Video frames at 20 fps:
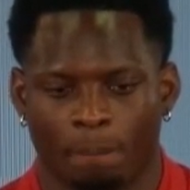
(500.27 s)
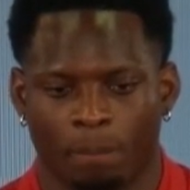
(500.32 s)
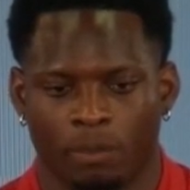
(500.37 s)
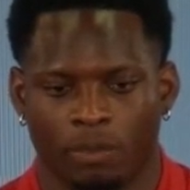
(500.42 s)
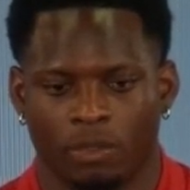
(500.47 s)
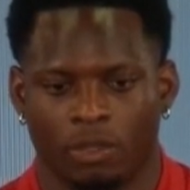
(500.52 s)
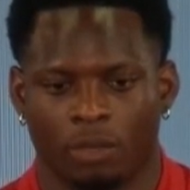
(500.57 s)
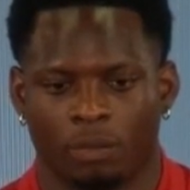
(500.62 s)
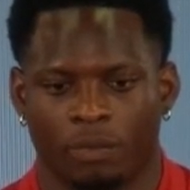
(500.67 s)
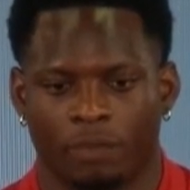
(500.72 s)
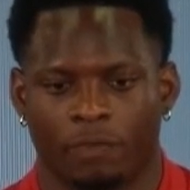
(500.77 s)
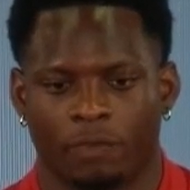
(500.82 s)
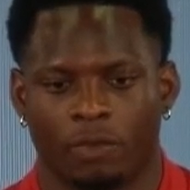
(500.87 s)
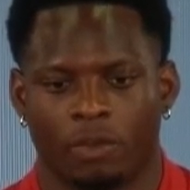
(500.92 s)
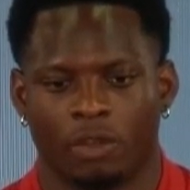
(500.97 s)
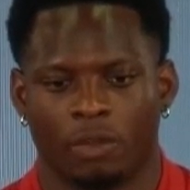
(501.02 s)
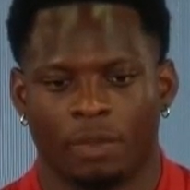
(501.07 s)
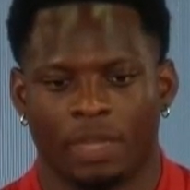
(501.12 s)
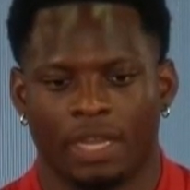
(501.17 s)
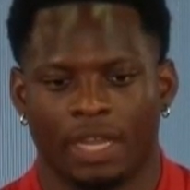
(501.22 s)
you know,
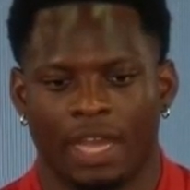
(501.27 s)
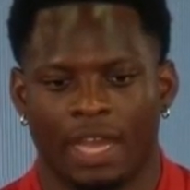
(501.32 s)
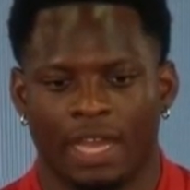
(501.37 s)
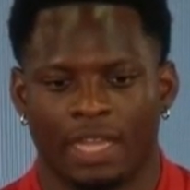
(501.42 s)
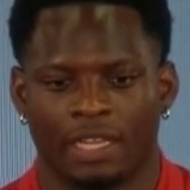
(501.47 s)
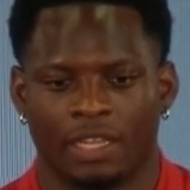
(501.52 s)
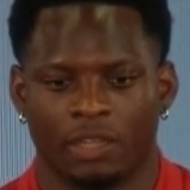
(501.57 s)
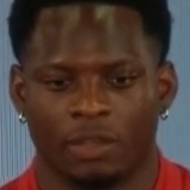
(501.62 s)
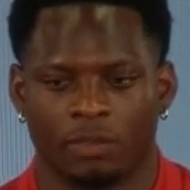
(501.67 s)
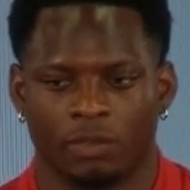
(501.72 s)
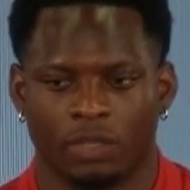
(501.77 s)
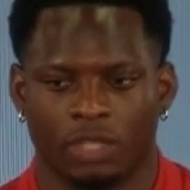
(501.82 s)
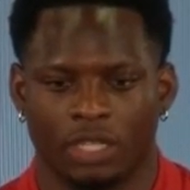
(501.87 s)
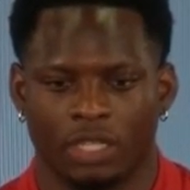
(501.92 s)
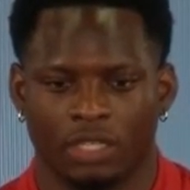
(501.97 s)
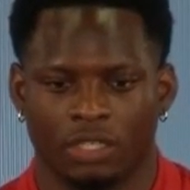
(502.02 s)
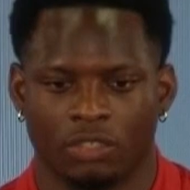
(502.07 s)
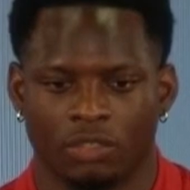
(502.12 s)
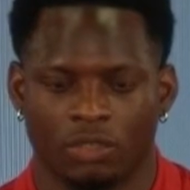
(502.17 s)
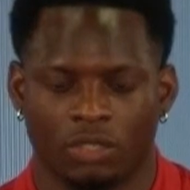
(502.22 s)
perform at a high level
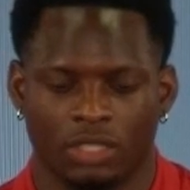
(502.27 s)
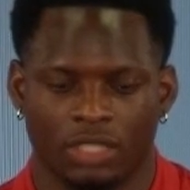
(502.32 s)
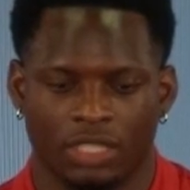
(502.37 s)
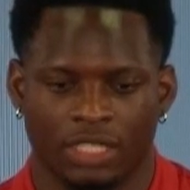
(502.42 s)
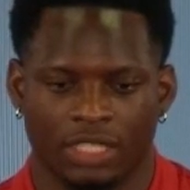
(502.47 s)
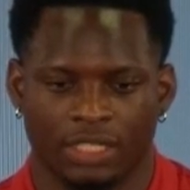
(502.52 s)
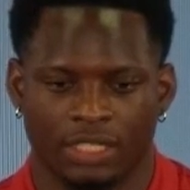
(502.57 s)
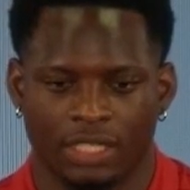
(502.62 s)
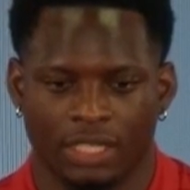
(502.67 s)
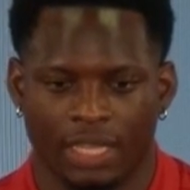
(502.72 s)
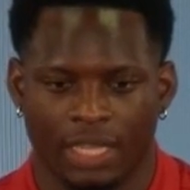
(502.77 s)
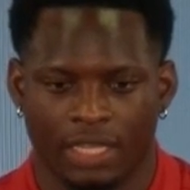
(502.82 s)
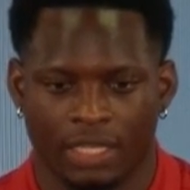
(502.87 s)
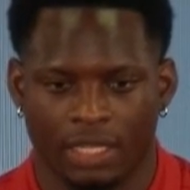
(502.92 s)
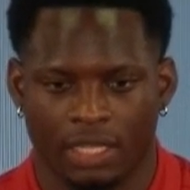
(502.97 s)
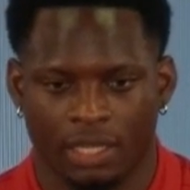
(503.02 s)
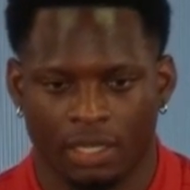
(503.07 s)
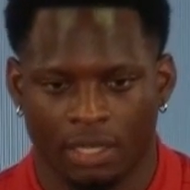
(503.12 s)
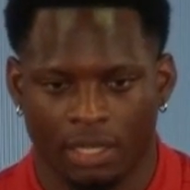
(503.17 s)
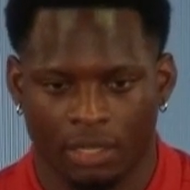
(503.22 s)
and do the things that they
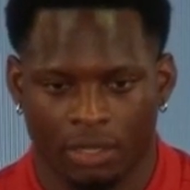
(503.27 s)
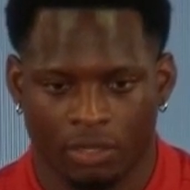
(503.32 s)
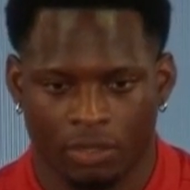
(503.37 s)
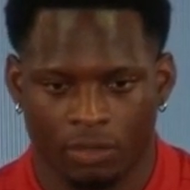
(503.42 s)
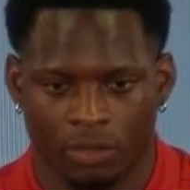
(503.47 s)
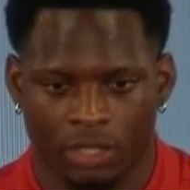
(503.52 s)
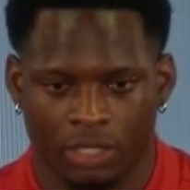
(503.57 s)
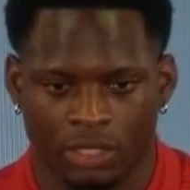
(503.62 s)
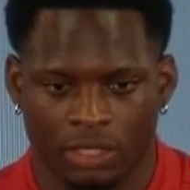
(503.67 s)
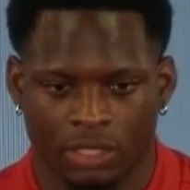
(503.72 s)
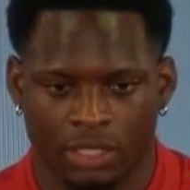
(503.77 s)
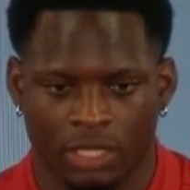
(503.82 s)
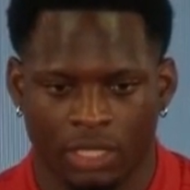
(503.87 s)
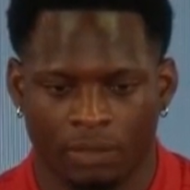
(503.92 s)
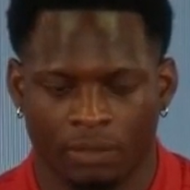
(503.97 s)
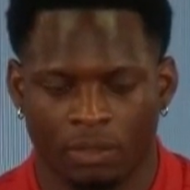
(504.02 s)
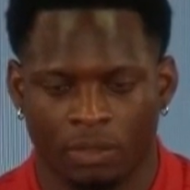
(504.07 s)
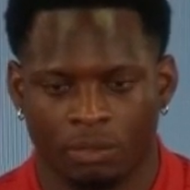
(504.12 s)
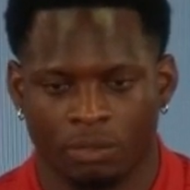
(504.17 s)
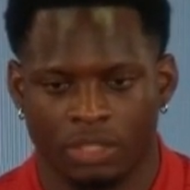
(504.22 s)
did in their careers to
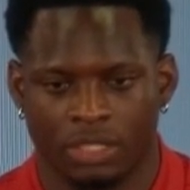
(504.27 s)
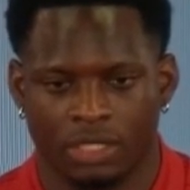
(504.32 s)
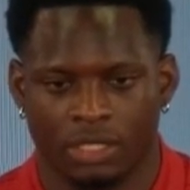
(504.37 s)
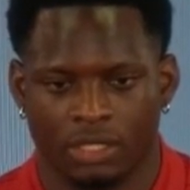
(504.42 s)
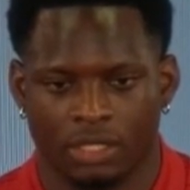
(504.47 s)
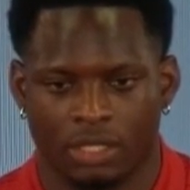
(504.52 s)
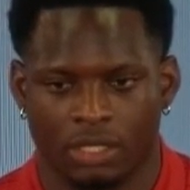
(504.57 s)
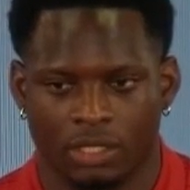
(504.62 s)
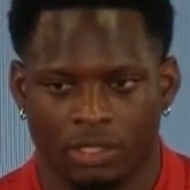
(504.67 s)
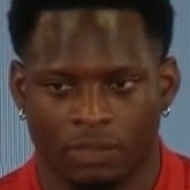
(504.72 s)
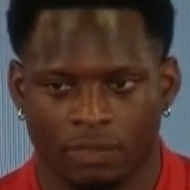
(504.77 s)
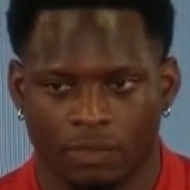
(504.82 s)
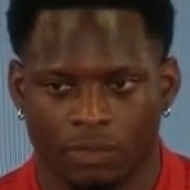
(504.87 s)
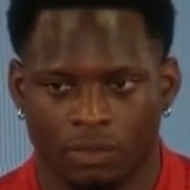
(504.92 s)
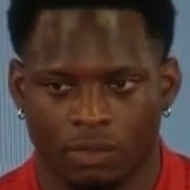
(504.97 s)
help them be successful.